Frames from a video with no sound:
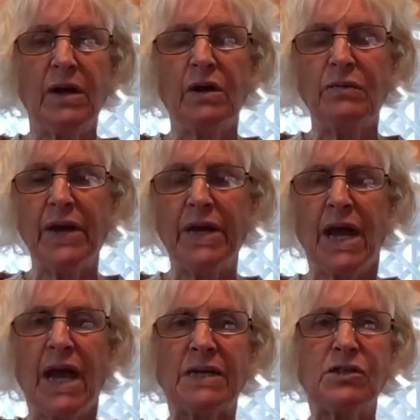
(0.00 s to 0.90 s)
right?
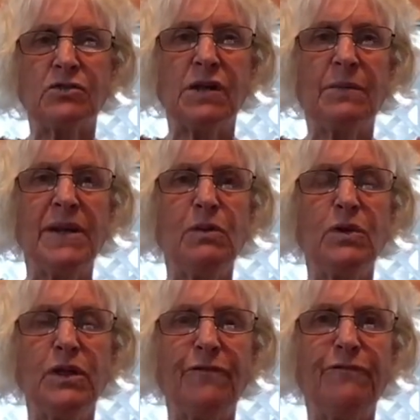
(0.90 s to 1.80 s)
And so somebody
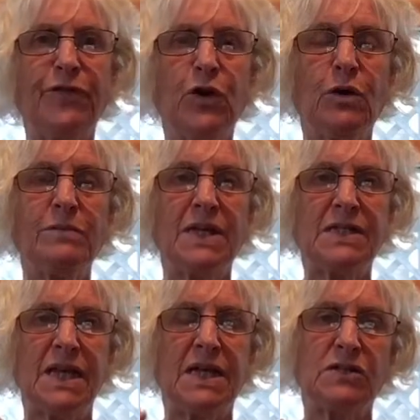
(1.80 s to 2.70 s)
will affirm, let's
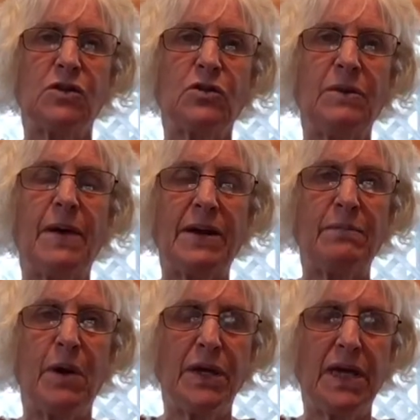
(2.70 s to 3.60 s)
say, a certain amount of
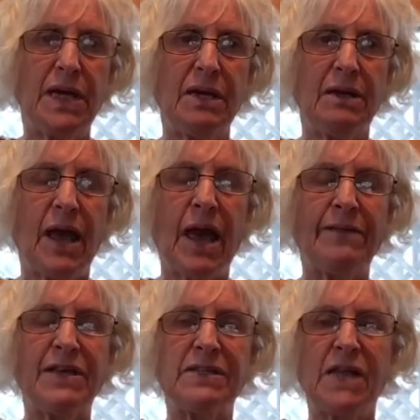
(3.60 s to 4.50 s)
money, and
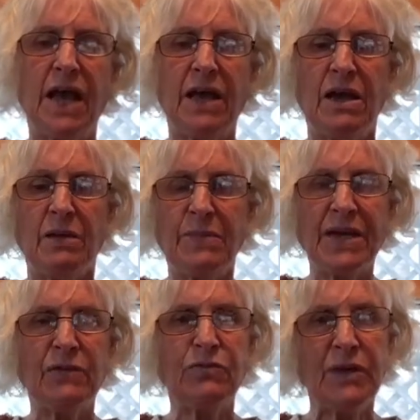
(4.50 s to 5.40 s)
they say, make
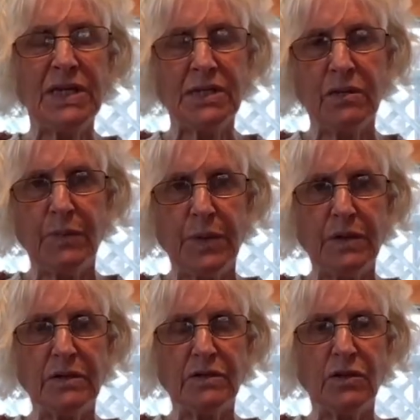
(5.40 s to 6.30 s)
it
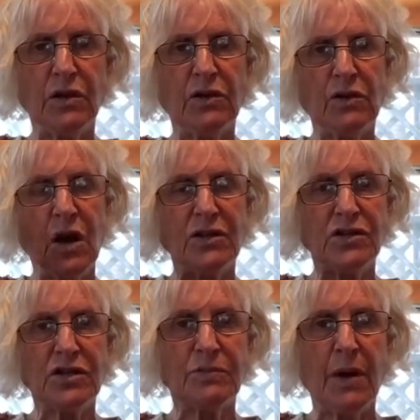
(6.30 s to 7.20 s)
reasonable so that your
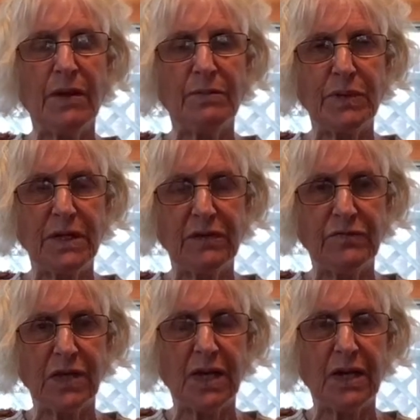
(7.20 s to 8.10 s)
conscious mind
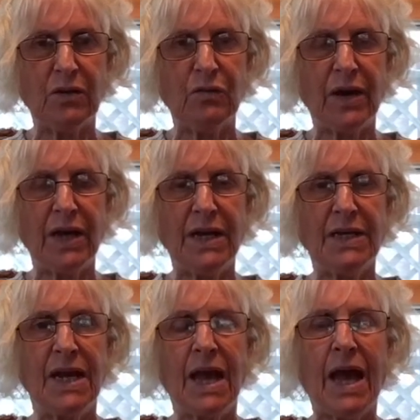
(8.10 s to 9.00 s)
believes it, right?
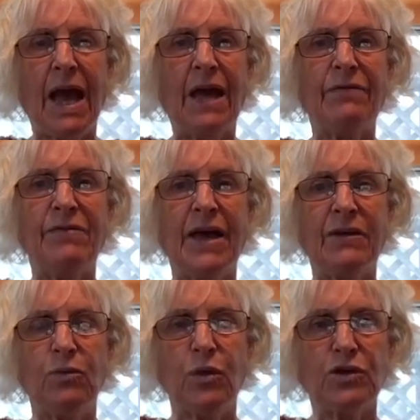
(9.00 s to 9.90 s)
And
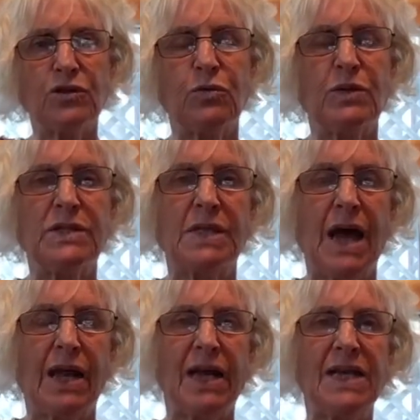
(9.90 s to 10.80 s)
then work towards
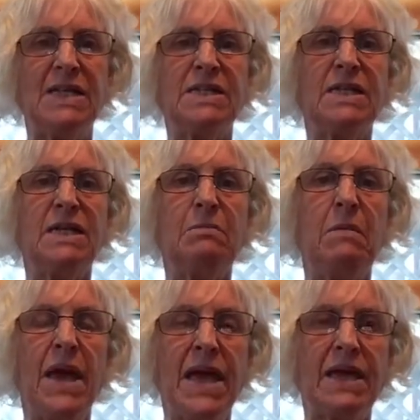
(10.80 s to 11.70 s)
that. I easily
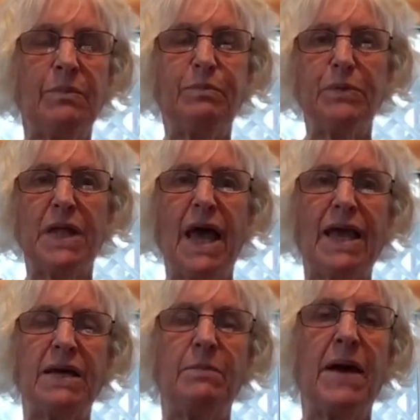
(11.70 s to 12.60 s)
make
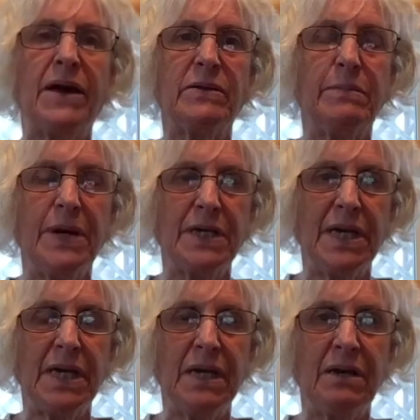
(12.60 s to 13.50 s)
blank amount of money,